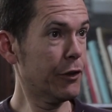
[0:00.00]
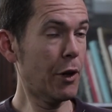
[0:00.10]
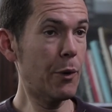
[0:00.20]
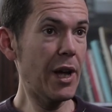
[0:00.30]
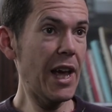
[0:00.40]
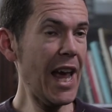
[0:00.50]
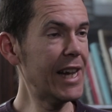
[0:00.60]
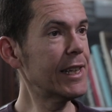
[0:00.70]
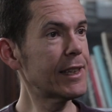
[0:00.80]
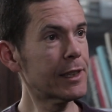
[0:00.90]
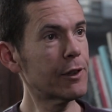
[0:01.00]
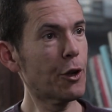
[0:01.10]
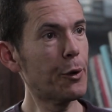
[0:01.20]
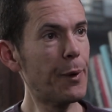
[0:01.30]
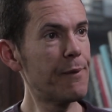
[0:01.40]
So anything that's
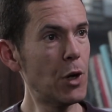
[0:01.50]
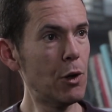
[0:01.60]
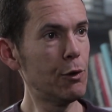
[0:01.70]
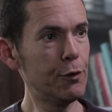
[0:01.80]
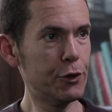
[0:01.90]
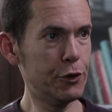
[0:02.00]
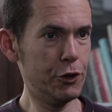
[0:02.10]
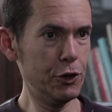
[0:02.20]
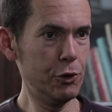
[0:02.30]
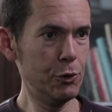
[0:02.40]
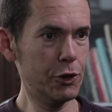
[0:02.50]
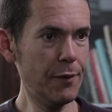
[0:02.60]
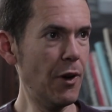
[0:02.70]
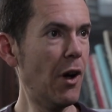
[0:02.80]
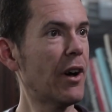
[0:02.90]
going to evolve to
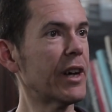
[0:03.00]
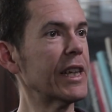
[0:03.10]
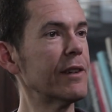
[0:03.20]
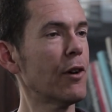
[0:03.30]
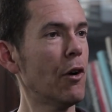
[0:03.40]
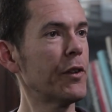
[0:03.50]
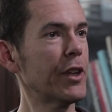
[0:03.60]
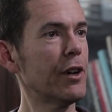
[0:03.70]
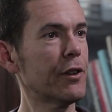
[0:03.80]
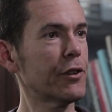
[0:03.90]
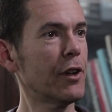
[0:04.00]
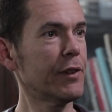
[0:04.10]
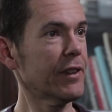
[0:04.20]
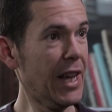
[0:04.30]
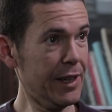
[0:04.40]
survive on the Earth's
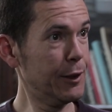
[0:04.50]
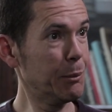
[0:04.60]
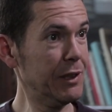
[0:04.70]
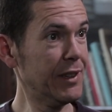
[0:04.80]
surface has to be